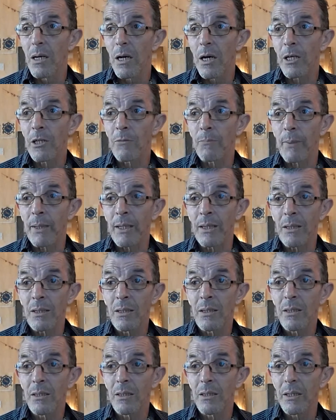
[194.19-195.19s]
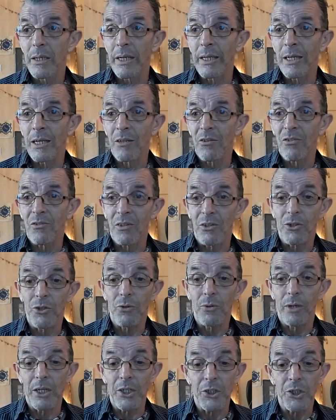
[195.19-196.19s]
had been in a
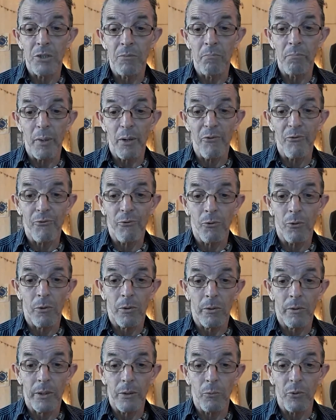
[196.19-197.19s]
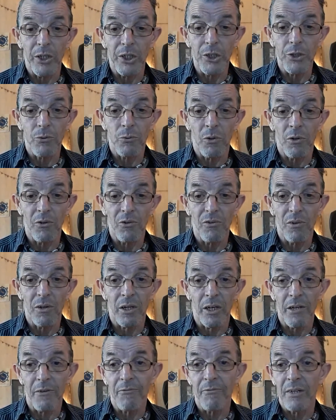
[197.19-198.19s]
situation before which was
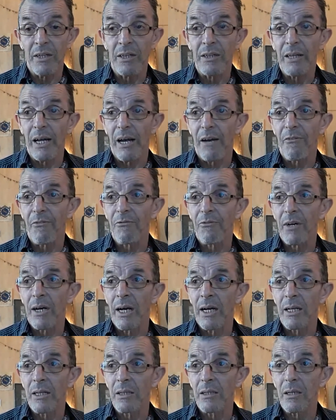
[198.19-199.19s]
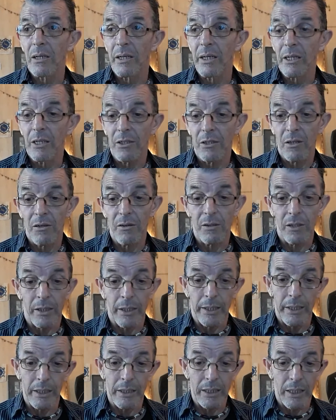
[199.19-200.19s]
life and death, and I could have
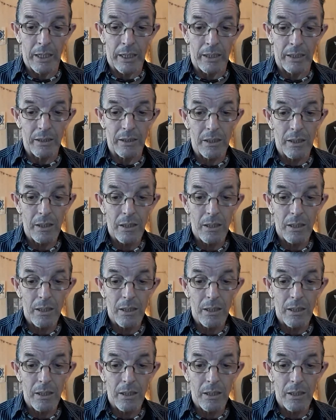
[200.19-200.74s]
died, and